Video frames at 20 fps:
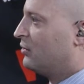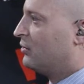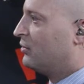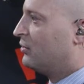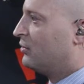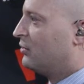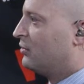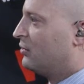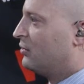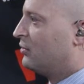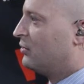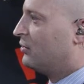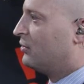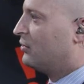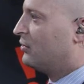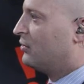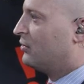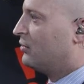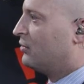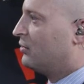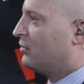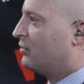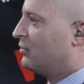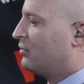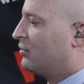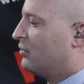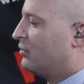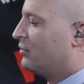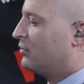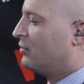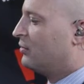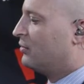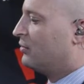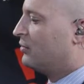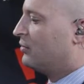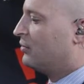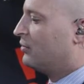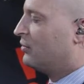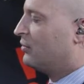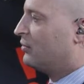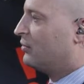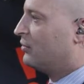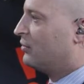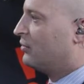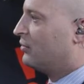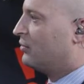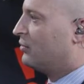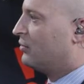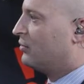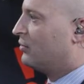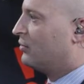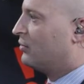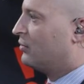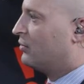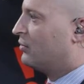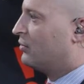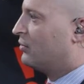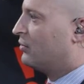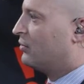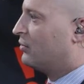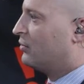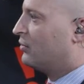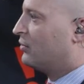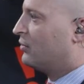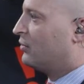This person isn't speaking.